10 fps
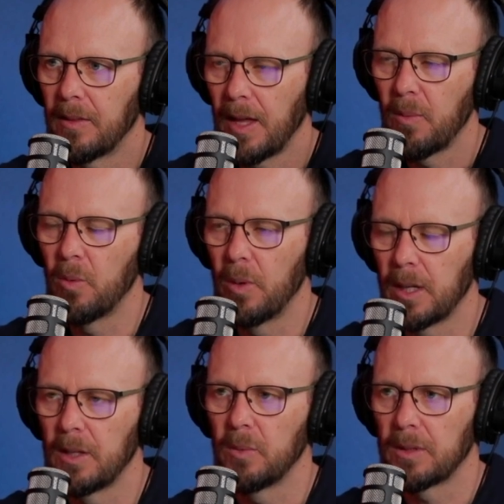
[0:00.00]
they were
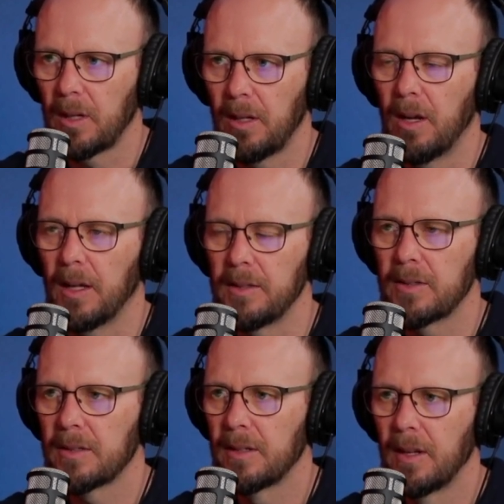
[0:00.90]
working with
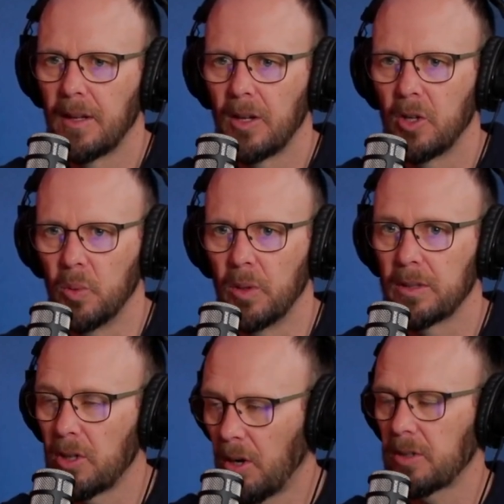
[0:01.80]
clients who were
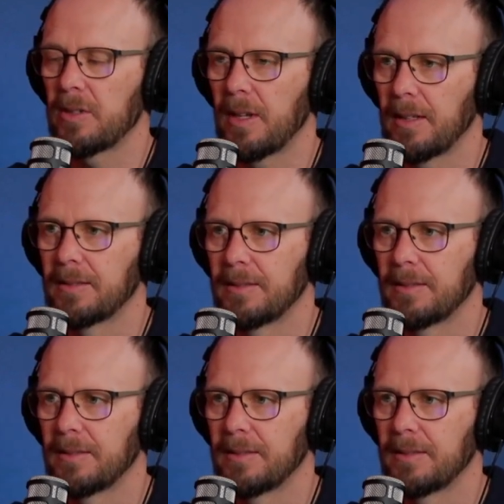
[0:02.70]
toxic.